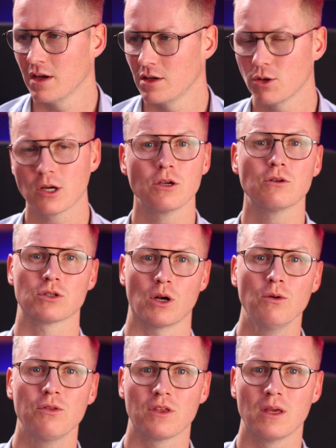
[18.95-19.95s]
You can use your
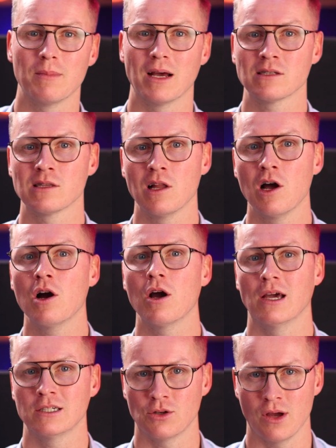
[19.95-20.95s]
own theme as long
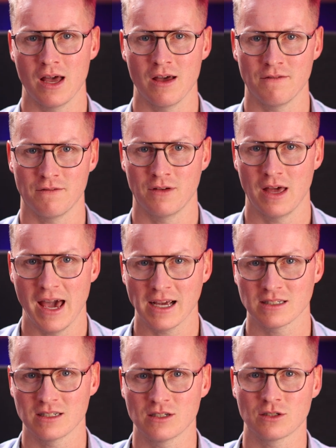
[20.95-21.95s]
as you have
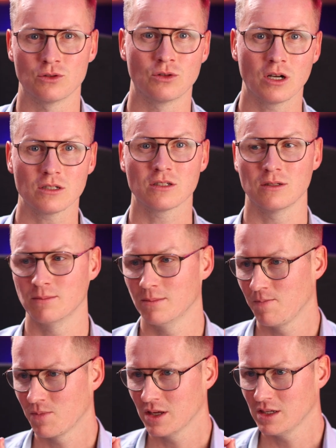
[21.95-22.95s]
access to custom
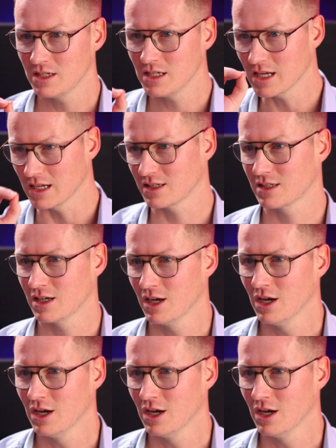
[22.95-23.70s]
CSS.